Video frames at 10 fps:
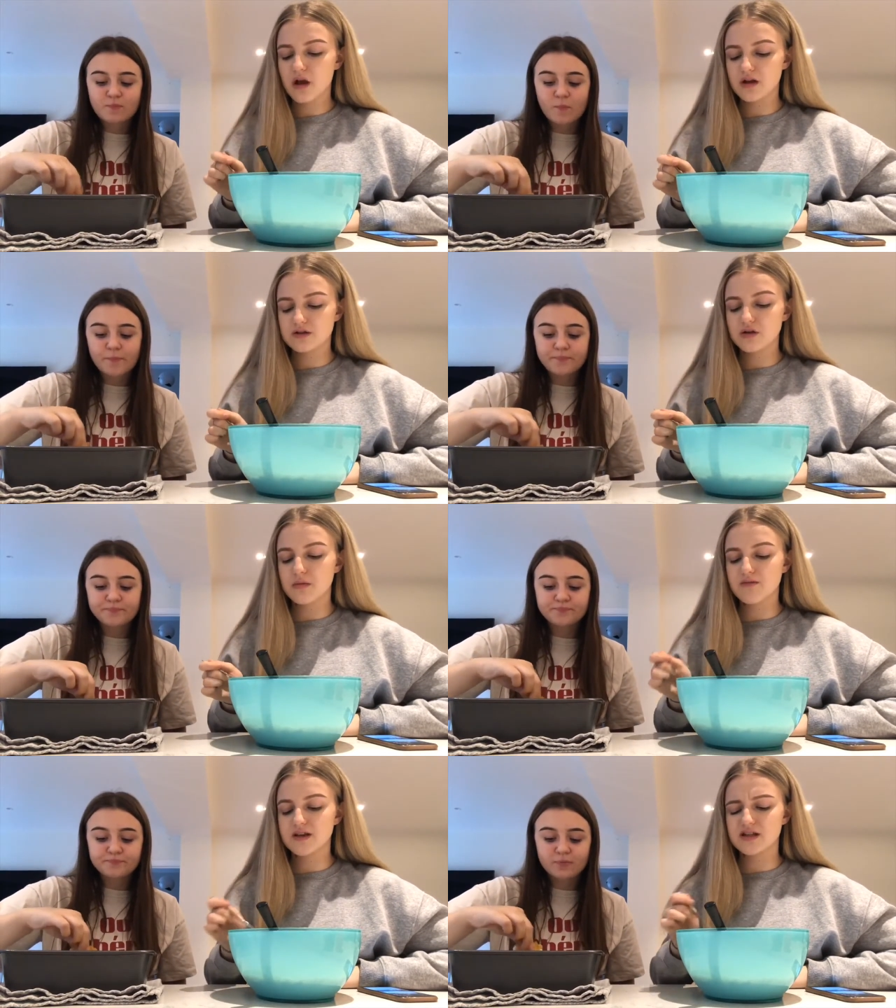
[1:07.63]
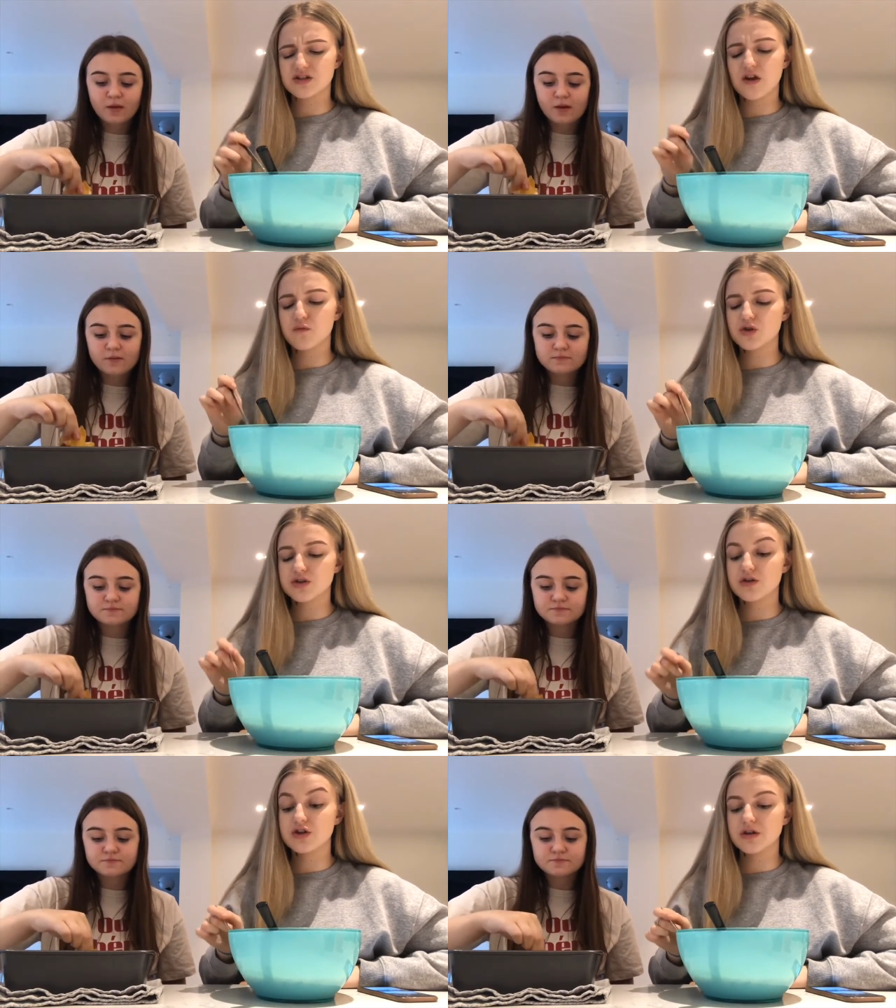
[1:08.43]
Speaker 1: I was doing my research. I've
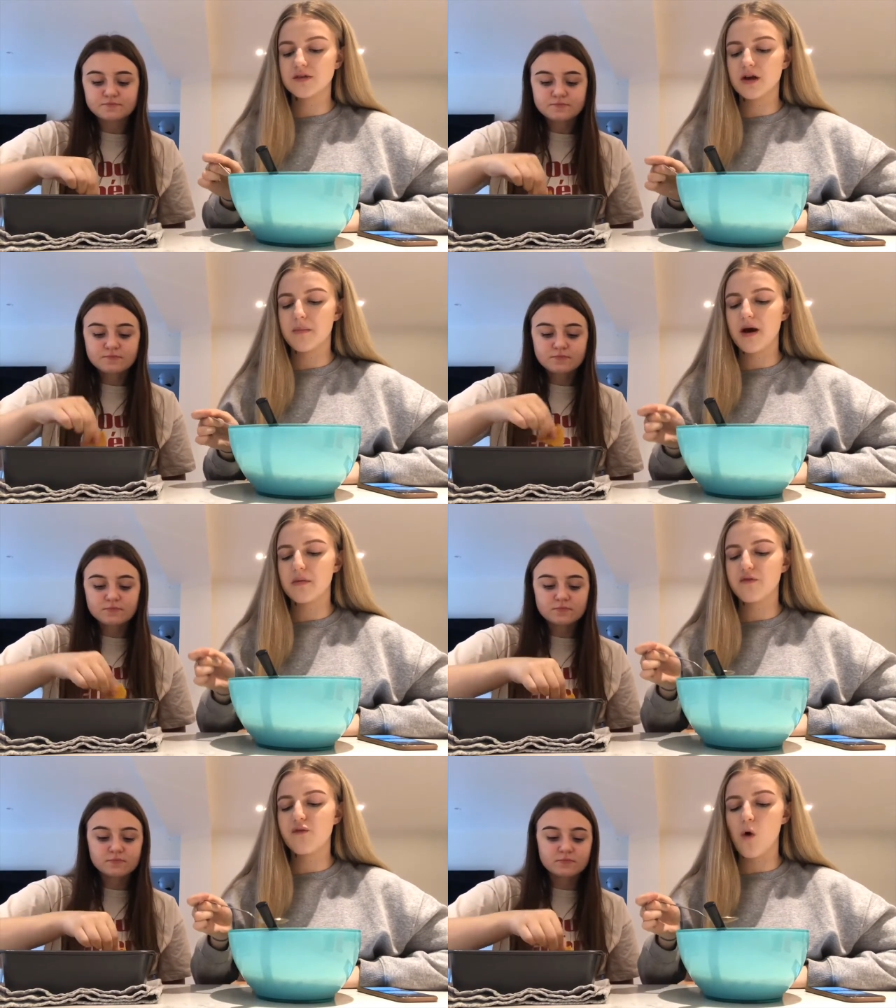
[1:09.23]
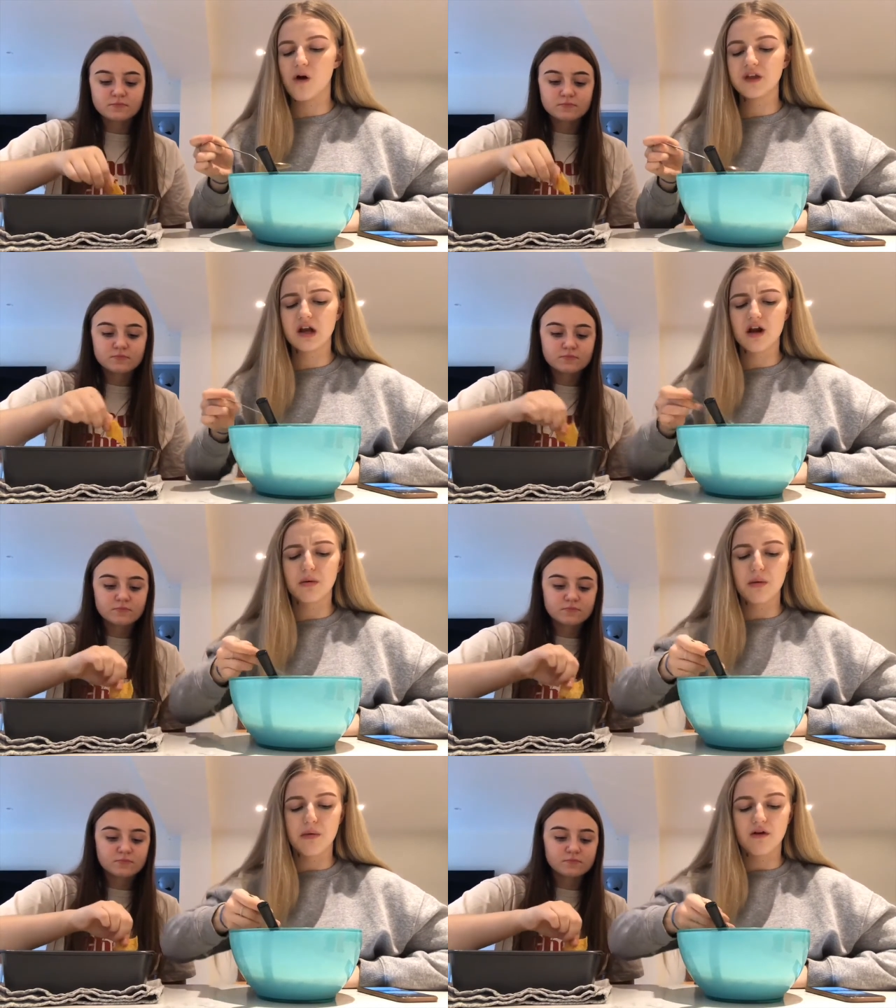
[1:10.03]
watched a YouTube video about it before. I think a
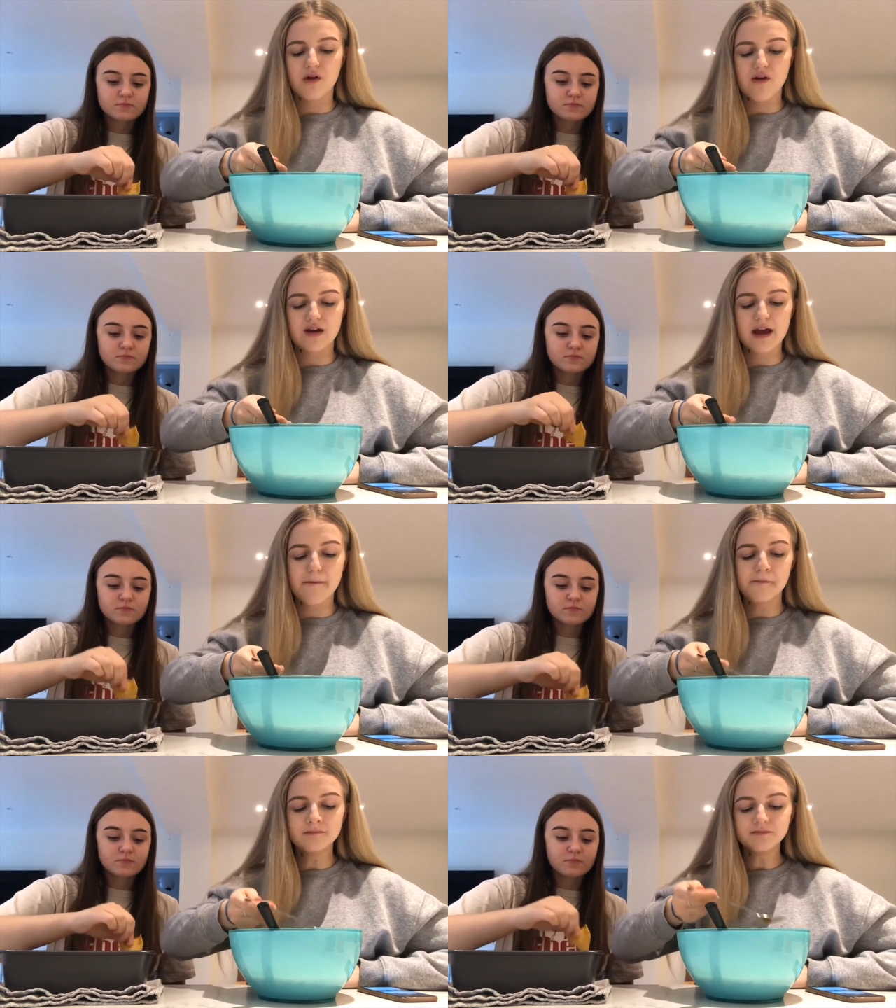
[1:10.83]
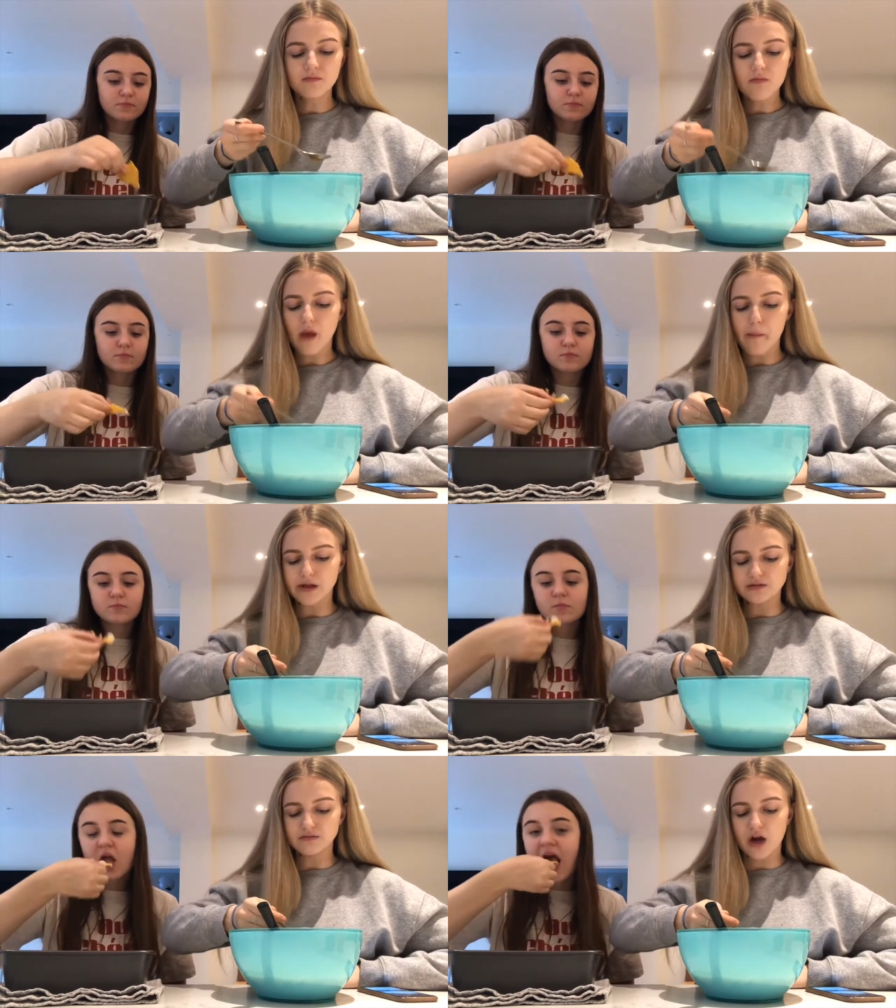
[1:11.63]
couple of people have covered it,
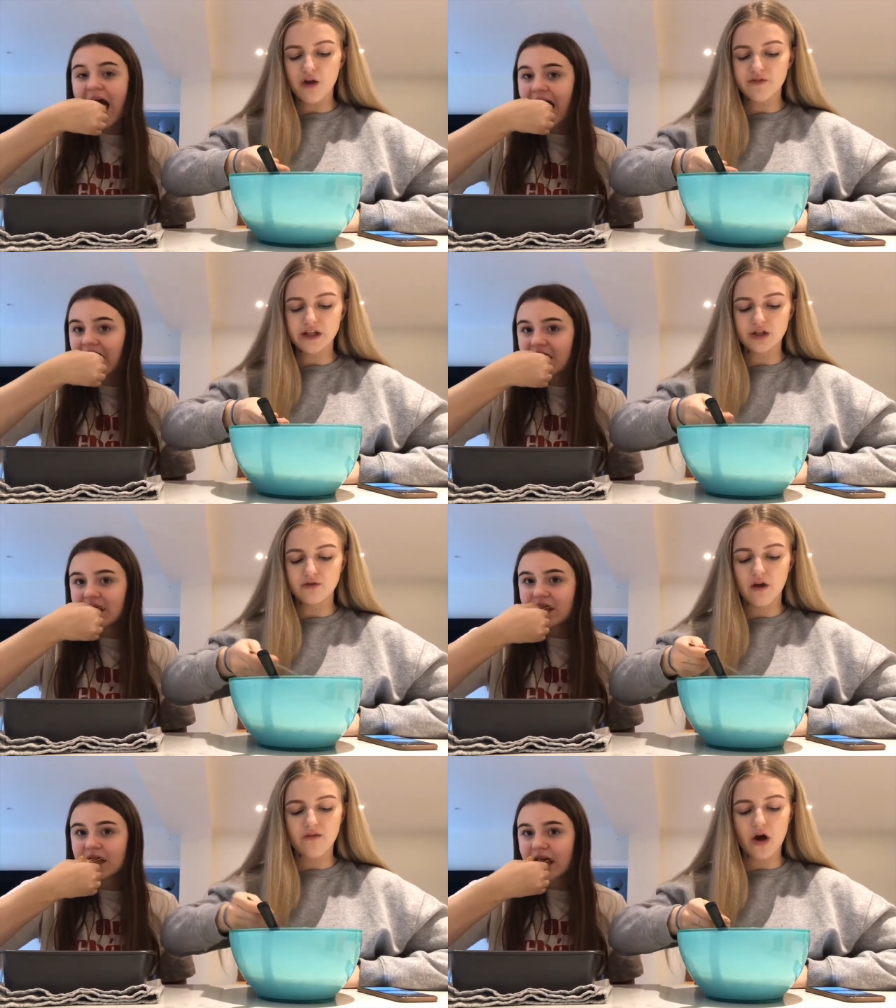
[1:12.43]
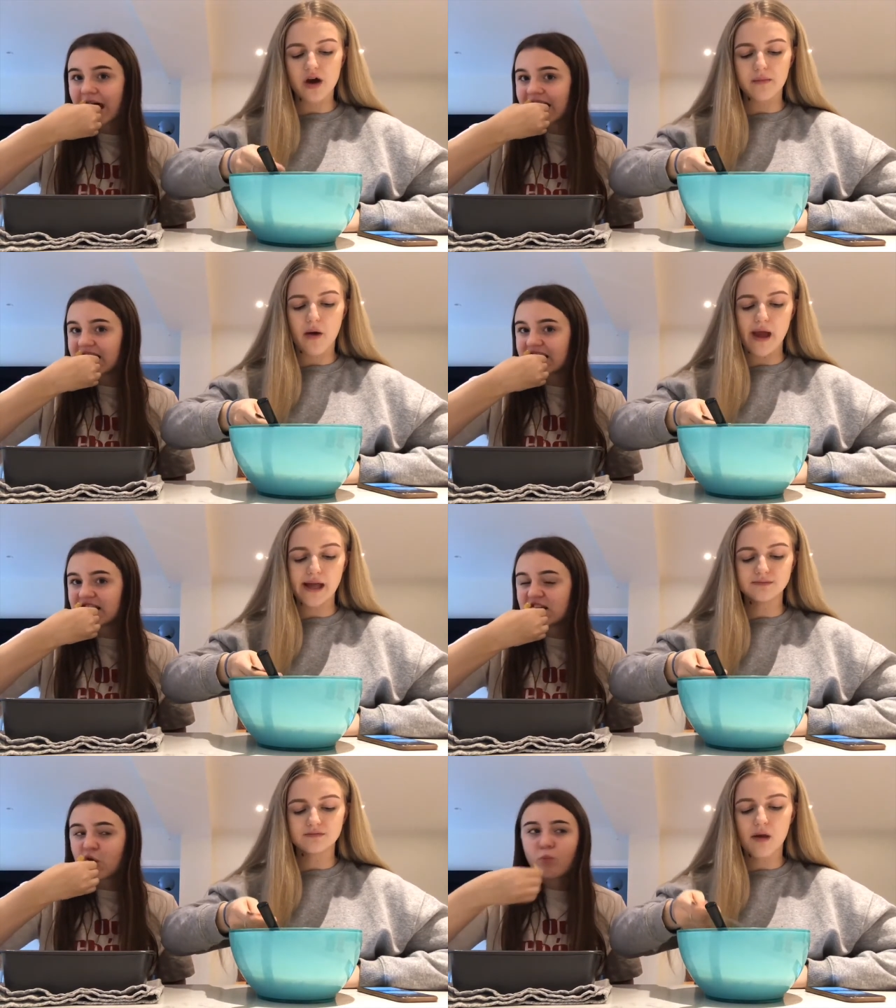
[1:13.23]
but I don't think you've ever heard about it.